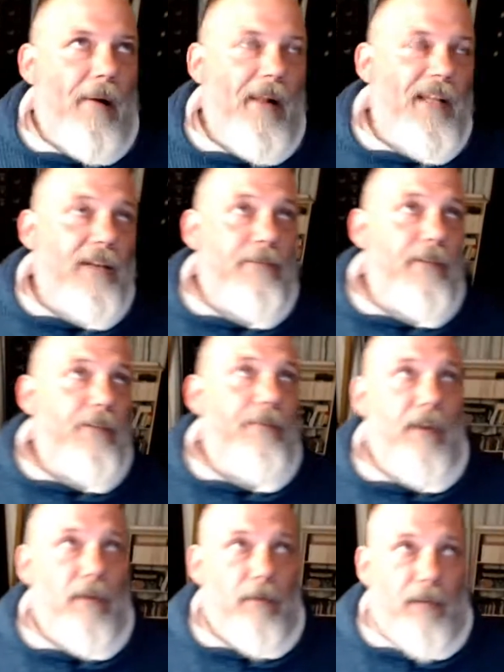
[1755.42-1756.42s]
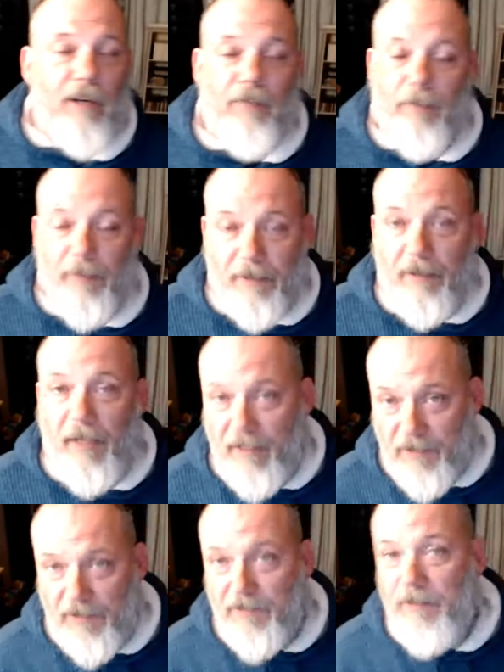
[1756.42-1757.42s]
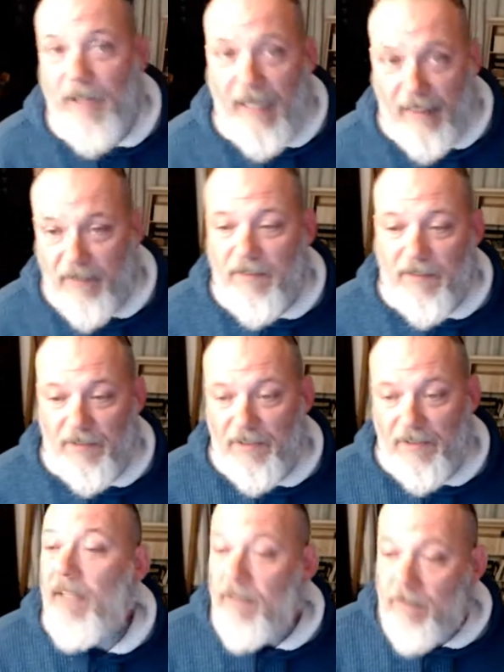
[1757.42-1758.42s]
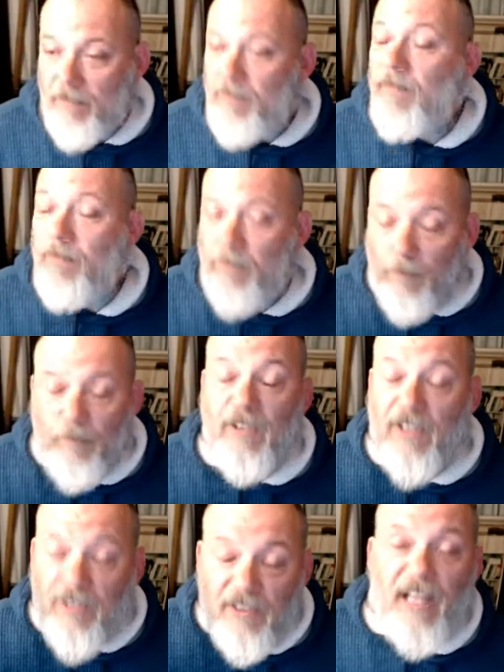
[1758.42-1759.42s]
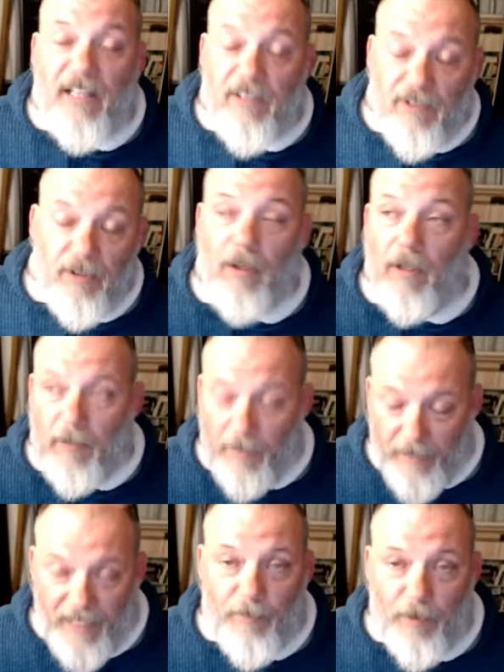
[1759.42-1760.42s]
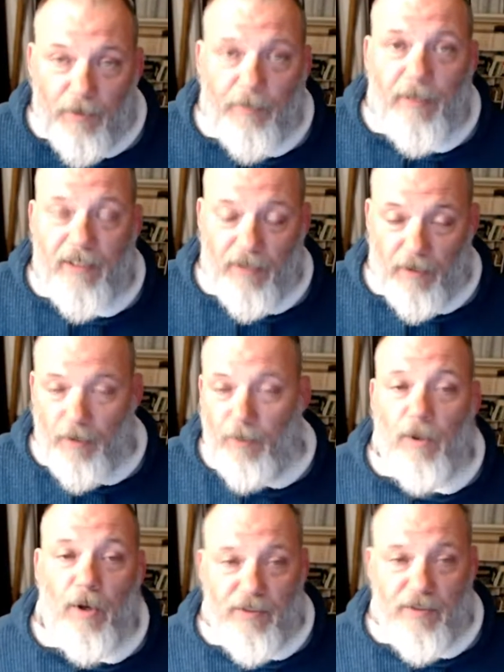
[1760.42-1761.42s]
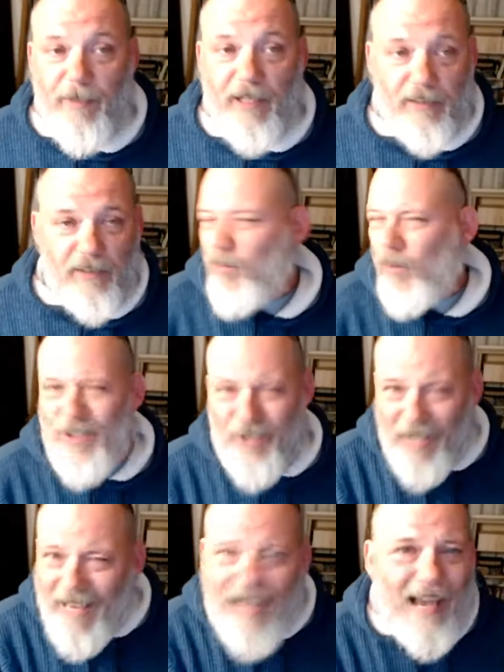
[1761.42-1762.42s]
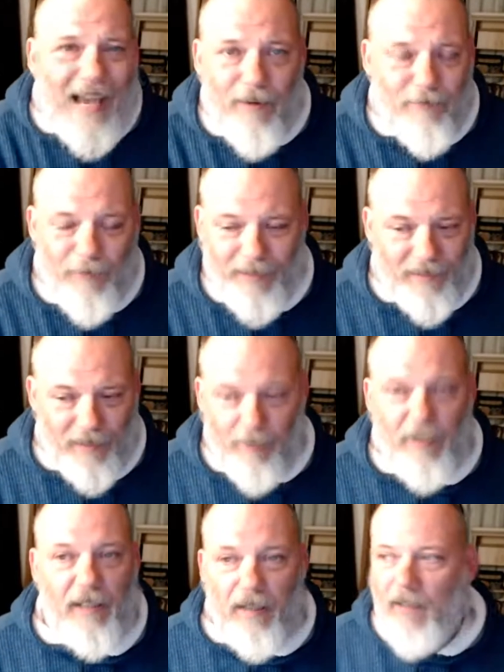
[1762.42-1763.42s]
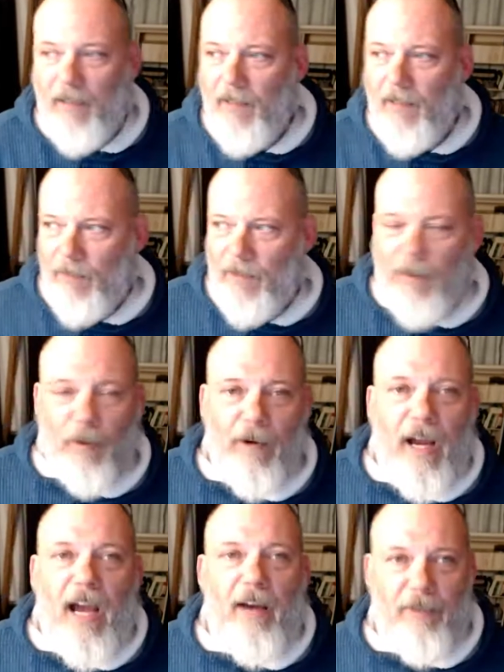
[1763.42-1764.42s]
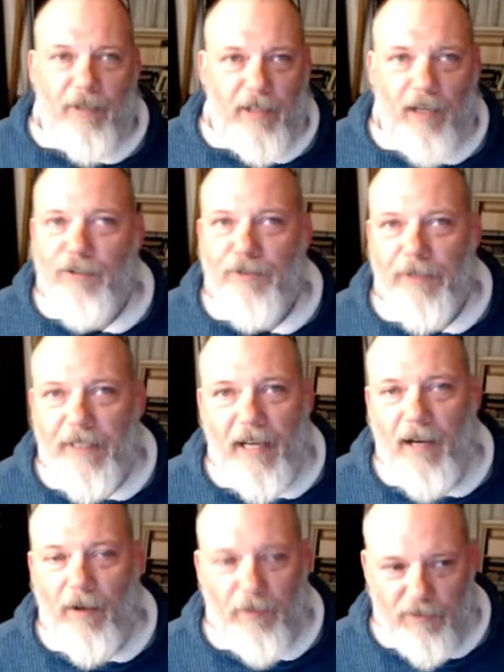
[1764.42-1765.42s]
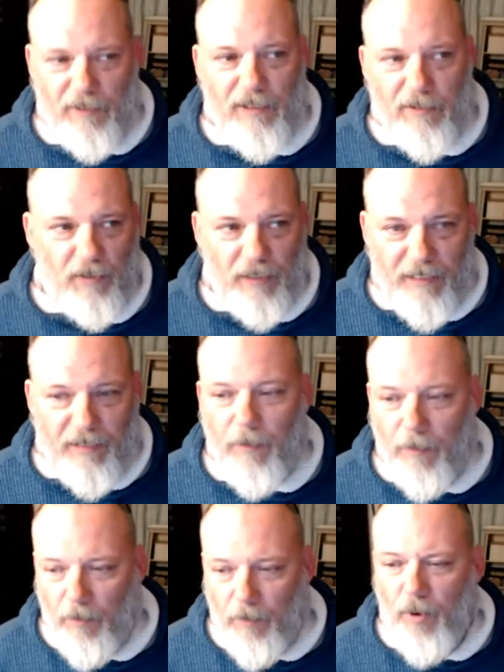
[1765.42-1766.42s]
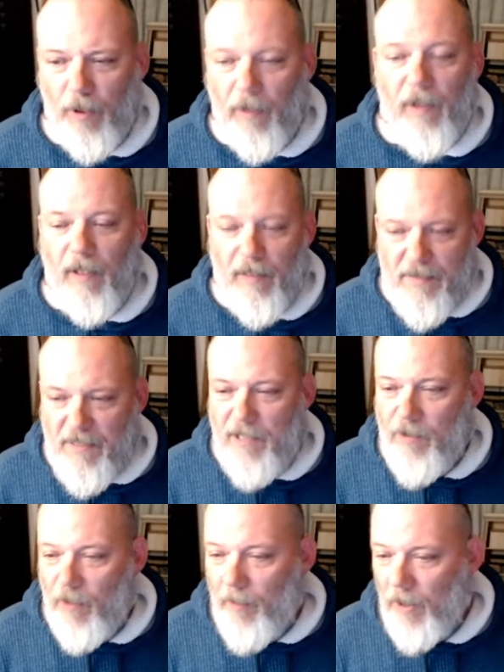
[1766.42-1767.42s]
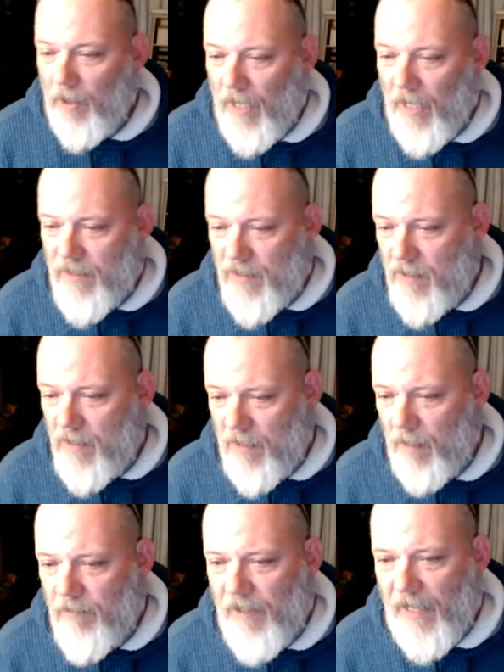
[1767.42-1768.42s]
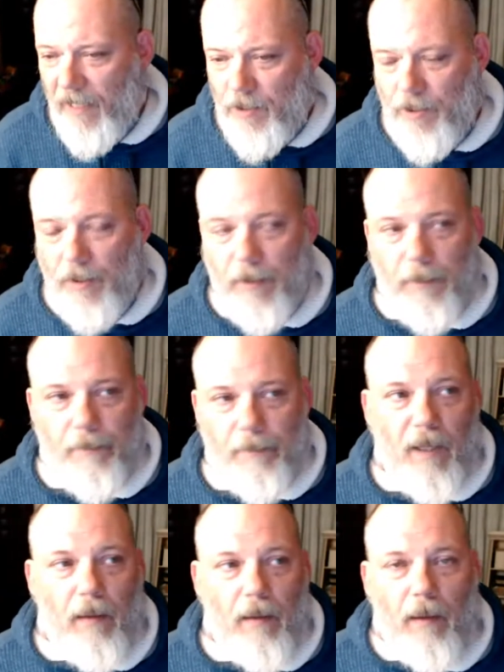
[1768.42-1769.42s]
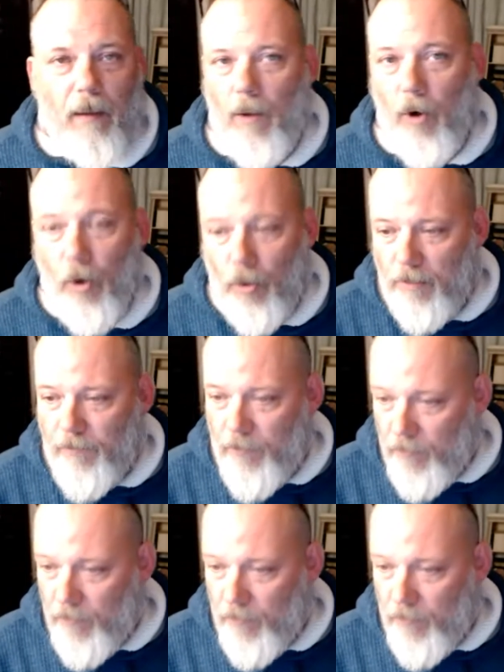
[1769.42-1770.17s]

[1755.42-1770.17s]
if the federal government has in fact said the states are able to make their own laws about this, which they have, right? I mean, over half of the country now is legal or decriminalized in some fashion. All of